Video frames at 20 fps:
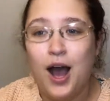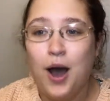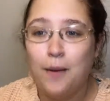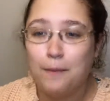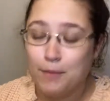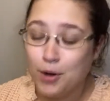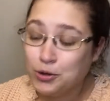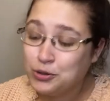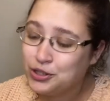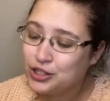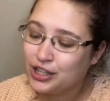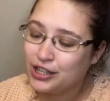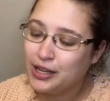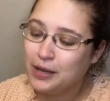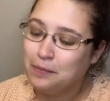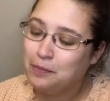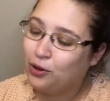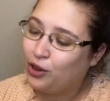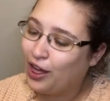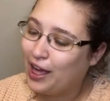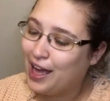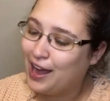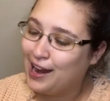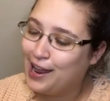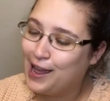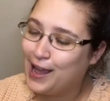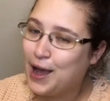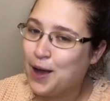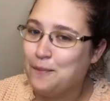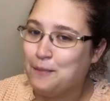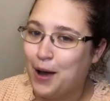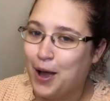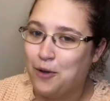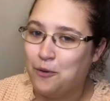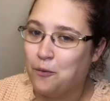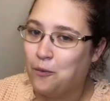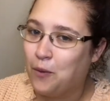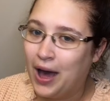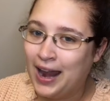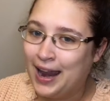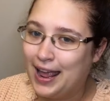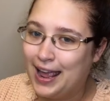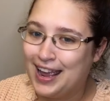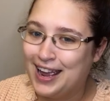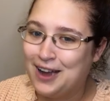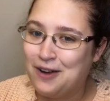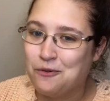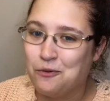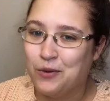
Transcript: mostly planning my wedding,